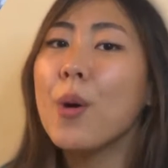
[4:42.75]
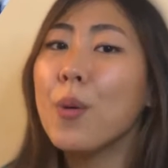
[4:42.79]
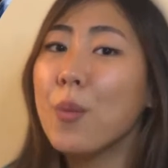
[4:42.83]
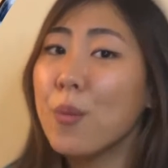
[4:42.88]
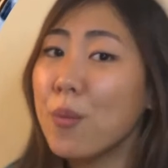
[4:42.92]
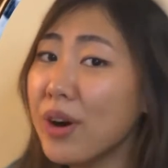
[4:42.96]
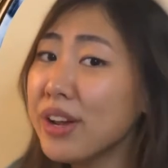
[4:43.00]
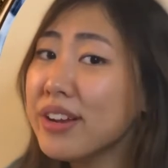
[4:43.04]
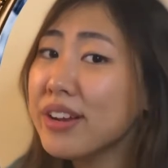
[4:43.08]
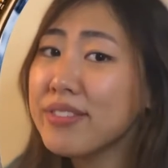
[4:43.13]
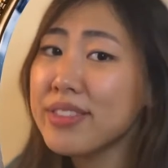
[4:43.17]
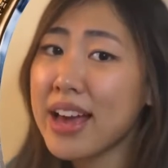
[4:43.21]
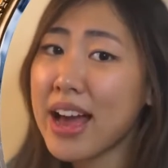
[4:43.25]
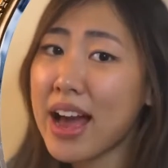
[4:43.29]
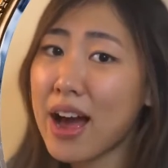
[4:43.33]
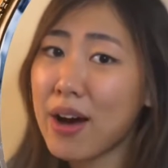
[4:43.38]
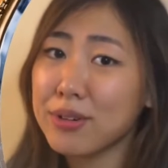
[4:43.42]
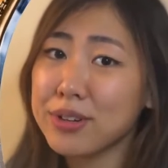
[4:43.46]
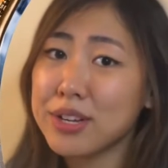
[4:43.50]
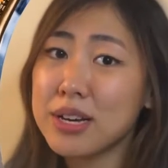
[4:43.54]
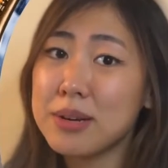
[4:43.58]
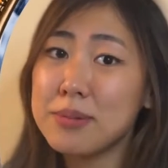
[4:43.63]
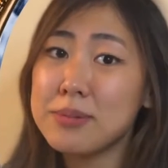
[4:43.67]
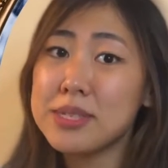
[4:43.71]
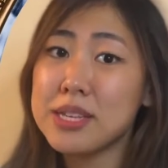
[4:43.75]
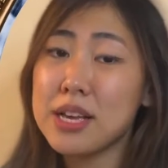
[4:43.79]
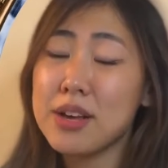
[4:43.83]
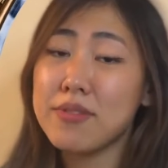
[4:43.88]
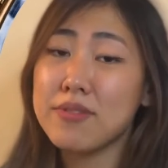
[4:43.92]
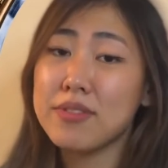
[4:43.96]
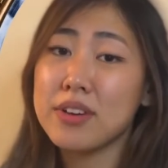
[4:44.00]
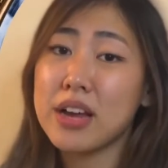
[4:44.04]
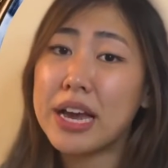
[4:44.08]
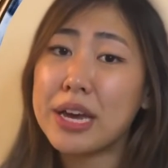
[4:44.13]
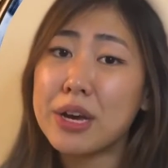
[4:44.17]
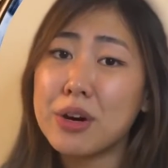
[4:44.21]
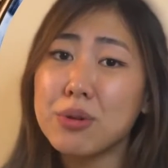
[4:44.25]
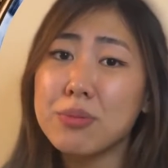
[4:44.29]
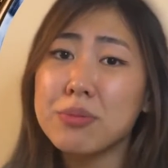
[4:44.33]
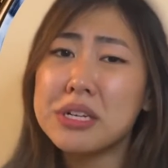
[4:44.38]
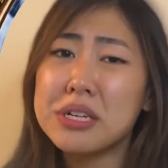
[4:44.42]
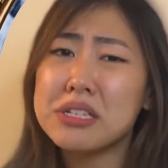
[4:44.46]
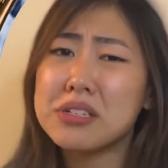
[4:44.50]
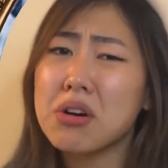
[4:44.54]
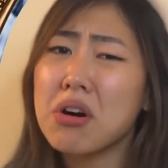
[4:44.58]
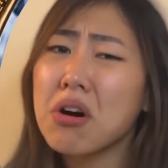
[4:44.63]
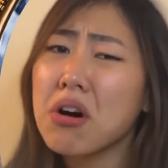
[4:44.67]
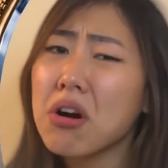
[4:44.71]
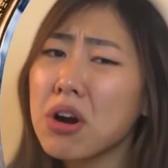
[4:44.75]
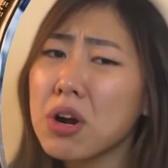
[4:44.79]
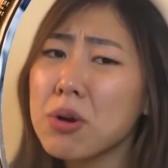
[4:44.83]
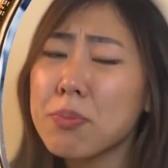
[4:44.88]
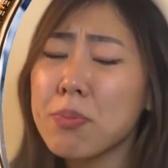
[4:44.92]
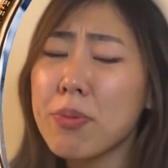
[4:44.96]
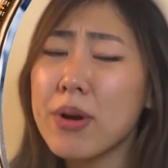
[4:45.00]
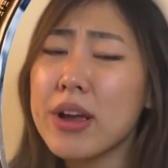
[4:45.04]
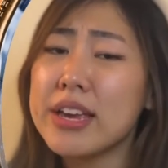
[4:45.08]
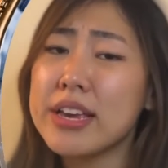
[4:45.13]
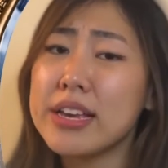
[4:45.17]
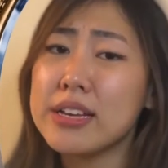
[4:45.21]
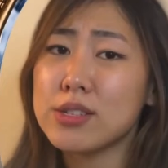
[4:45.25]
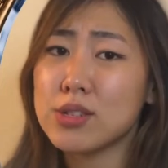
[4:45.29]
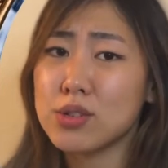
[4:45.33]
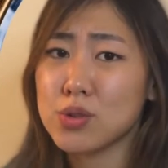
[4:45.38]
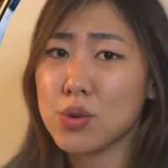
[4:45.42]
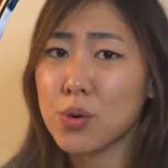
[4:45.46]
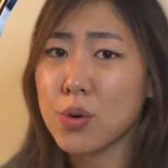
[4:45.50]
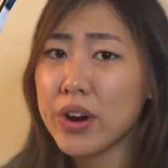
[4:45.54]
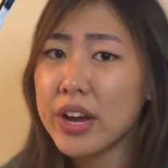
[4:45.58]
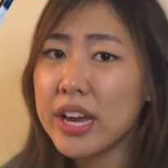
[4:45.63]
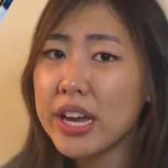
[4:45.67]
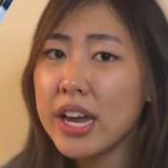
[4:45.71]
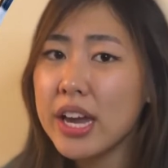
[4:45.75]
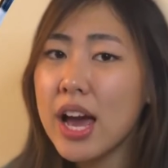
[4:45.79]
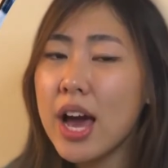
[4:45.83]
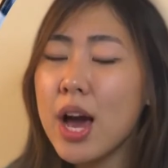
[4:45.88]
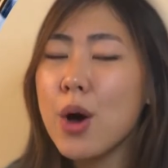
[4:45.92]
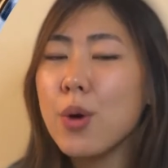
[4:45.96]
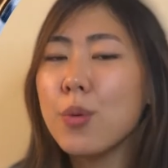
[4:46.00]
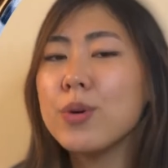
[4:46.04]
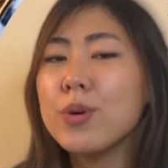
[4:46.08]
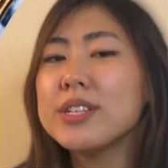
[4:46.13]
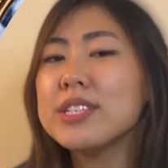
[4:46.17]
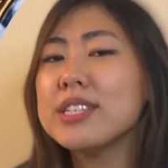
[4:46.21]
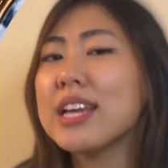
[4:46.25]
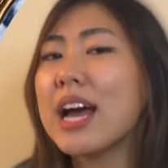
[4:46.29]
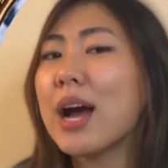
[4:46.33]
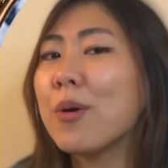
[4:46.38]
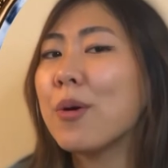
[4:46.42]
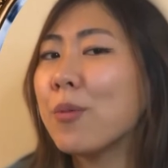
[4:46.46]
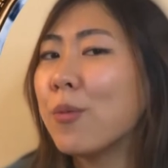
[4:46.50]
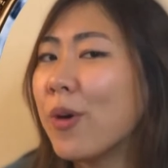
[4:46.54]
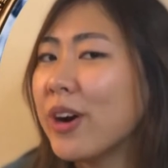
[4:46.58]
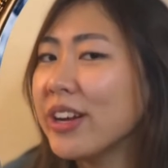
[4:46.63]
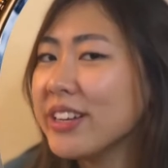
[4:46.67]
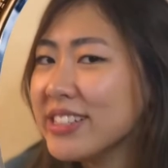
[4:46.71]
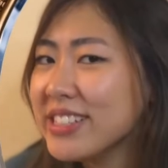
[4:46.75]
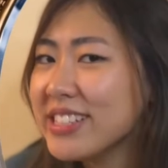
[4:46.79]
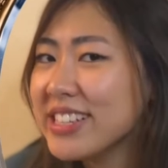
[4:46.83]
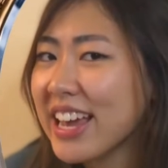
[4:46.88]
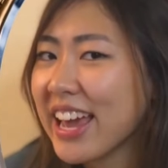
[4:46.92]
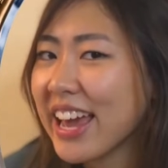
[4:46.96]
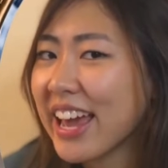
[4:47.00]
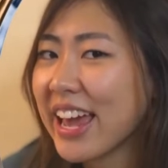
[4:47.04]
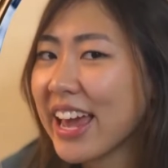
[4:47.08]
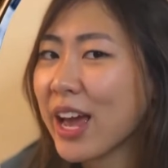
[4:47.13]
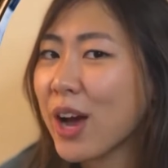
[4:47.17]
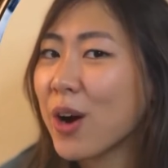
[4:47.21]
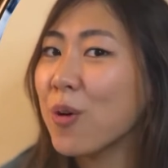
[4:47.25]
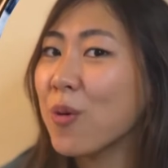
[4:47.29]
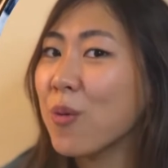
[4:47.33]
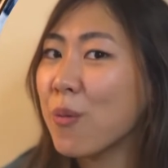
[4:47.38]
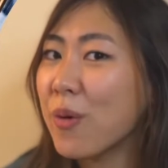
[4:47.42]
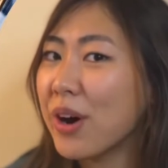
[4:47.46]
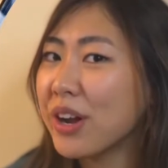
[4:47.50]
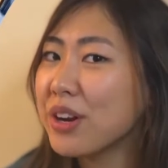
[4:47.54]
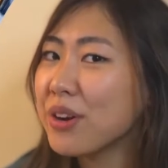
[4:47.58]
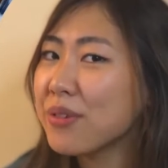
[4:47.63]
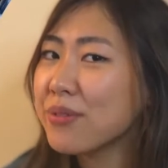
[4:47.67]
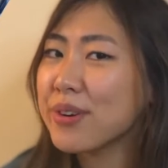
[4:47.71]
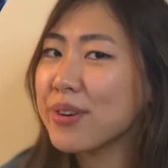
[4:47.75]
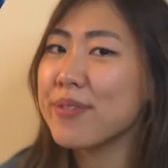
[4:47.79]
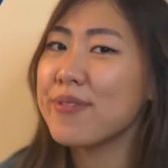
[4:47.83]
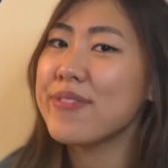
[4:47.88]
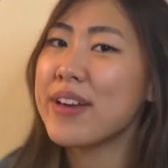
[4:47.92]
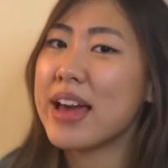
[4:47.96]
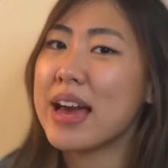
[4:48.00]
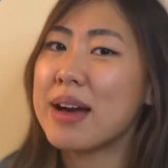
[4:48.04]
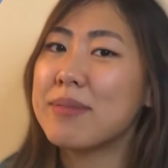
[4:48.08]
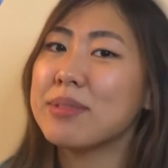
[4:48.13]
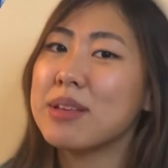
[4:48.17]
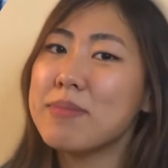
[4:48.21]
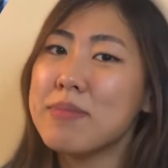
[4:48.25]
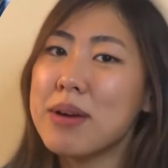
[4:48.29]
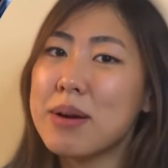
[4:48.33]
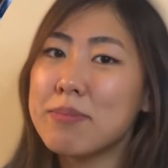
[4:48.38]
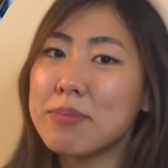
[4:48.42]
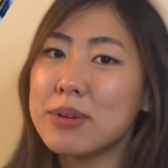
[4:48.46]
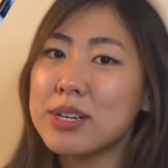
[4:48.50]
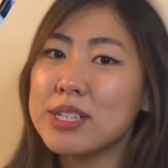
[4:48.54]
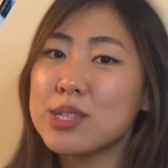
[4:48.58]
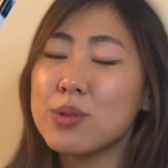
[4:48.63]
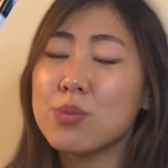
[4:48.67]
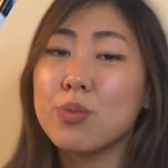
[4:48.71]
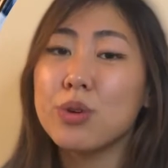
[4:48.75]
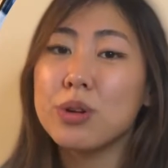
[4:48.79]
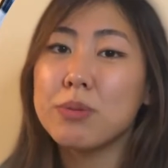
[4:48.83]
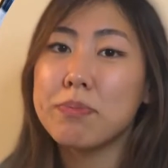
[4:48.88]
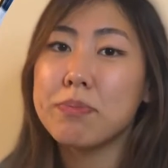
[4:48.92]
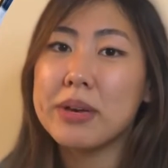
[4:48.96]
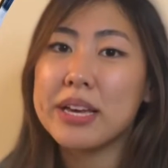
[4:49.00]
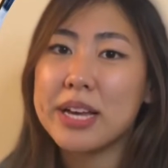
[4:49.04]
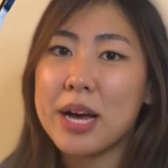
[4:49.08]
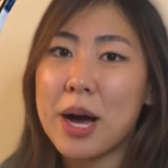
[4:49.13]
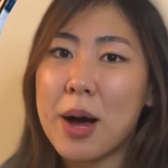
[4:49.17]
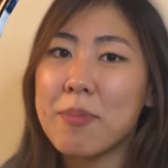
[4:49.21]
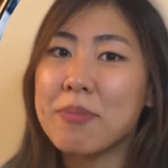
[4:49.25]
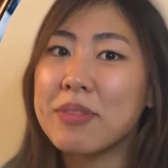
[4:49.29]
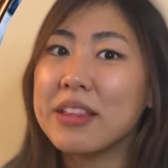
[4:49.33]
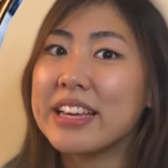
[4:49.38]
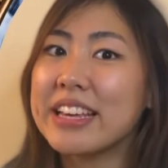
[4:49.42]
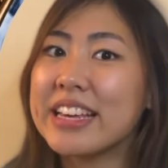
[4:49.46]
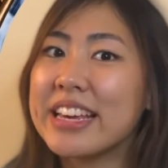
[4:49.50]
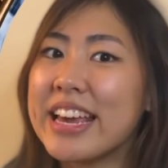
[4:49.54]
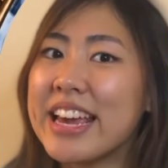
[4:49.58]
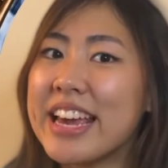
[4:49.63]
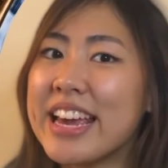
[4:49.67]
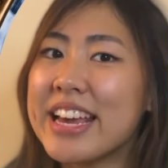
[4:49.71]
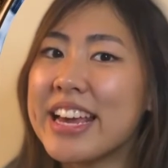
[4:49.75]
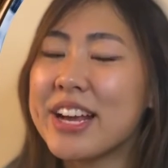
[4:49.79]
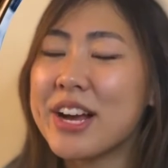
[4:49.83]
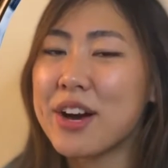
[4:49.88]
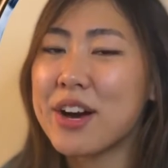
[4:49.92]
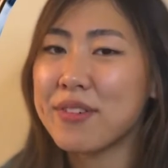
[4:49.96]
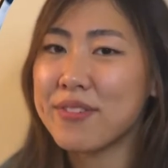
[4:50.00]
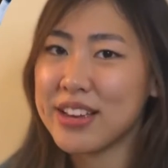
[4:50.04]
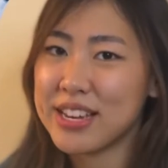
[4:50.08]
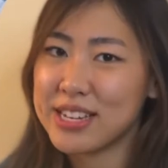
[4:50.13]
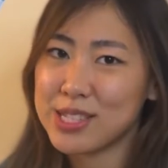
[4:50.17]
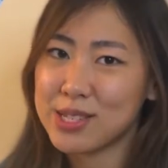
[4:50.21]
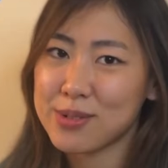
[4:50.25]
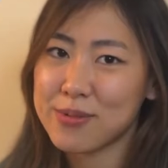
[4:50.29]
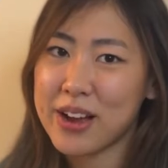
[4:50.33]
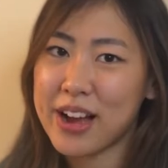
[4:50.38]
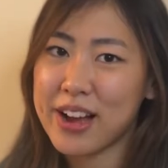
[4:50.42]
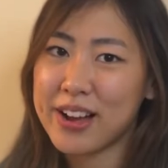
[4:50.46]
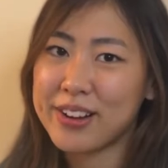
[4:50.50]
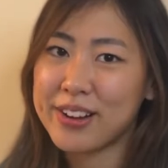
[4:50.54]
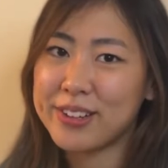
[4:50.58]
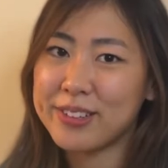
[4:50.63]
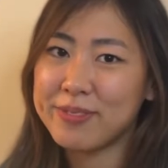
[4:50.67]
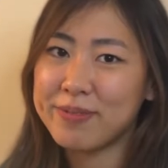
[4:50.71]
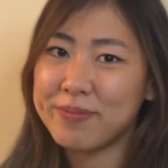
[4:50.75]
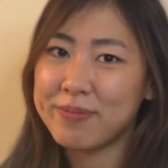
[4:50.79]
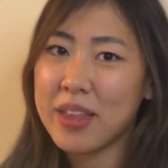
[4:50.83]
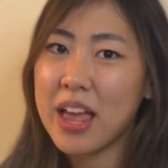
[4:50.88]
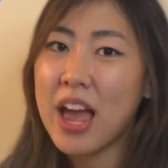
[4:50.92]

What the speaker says: One of the outcomes of Naomi's heartbreaking story was that one day, one of her family members would become the king of Israel.